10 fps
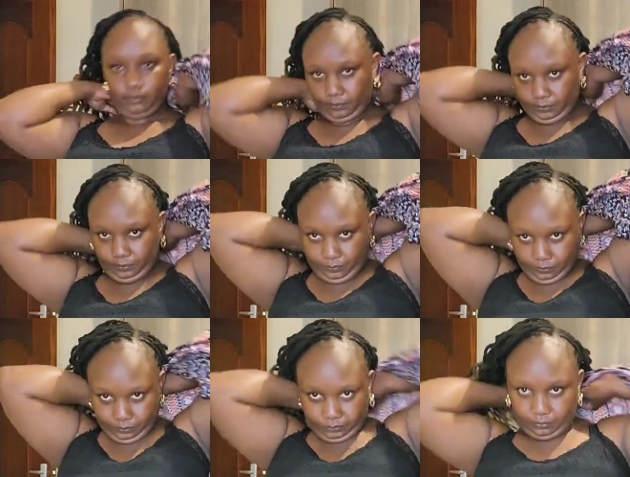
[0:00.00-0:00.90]

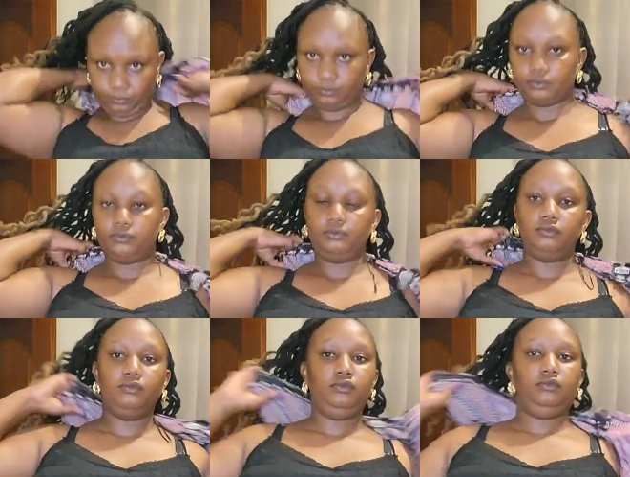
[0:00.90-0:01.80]

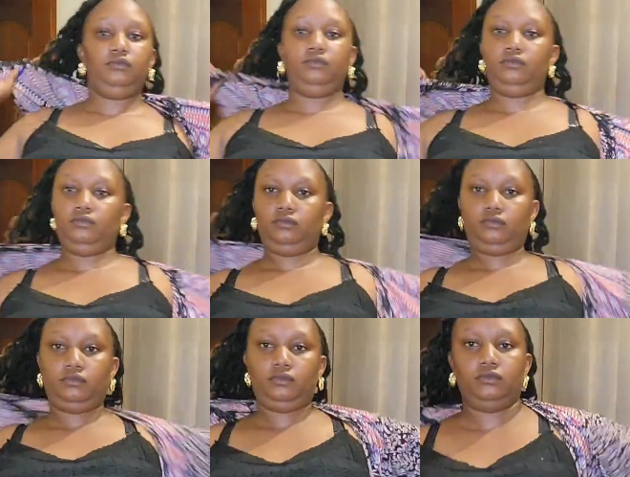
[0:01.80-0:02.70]

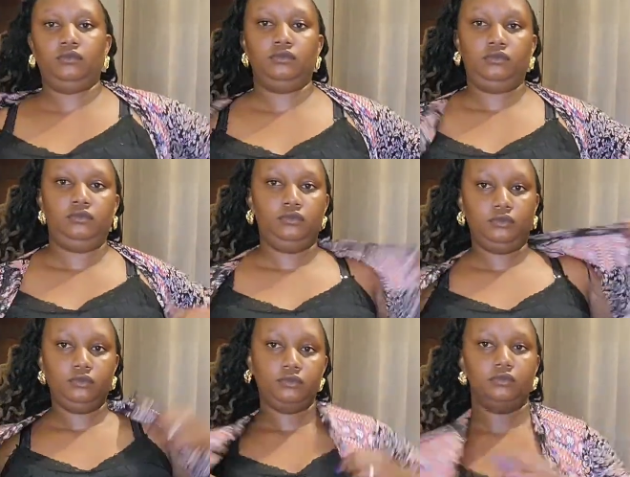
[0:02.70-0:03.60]

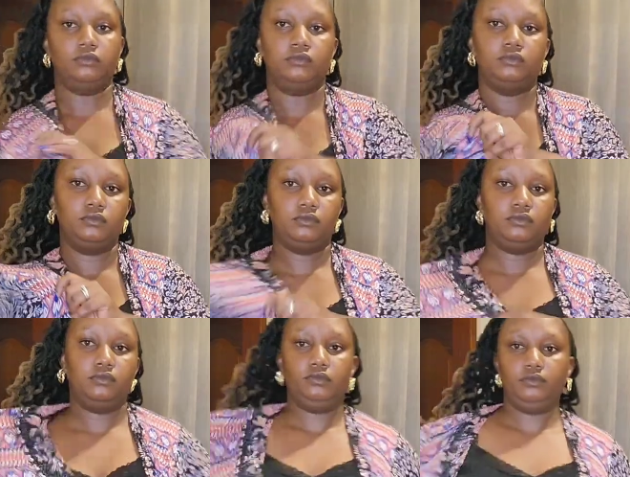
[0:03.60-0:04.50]

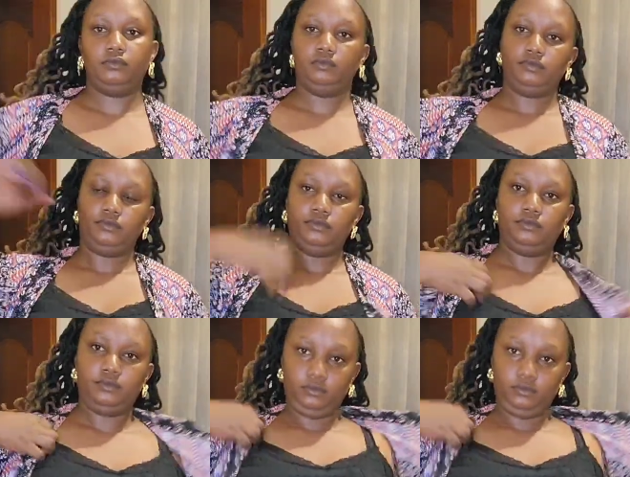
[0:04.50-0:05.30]
(no one is talking)